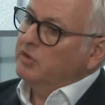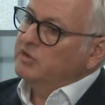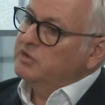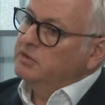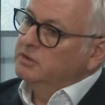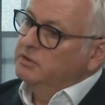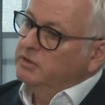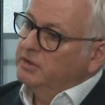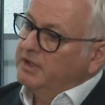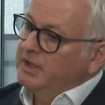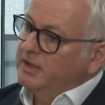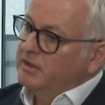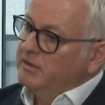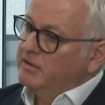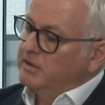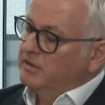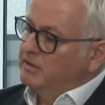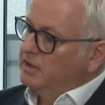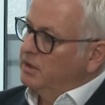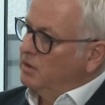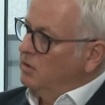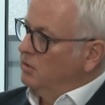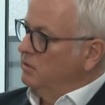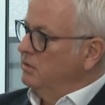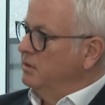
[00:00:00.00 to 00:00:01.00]
to look into the
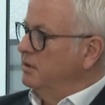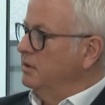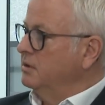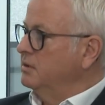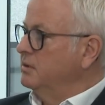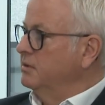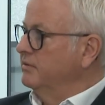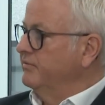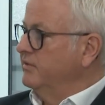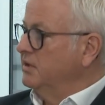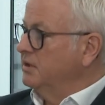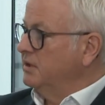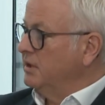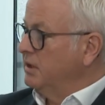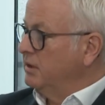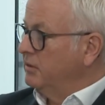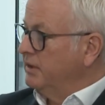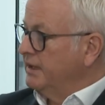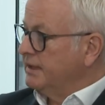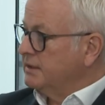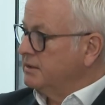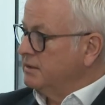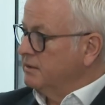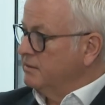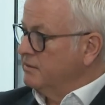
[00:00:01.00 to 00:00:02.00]
conduct of the
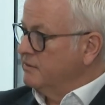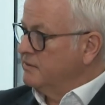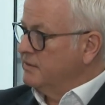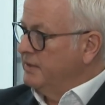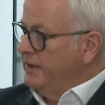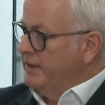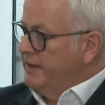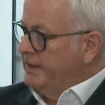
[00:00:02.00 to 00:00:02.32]
directors,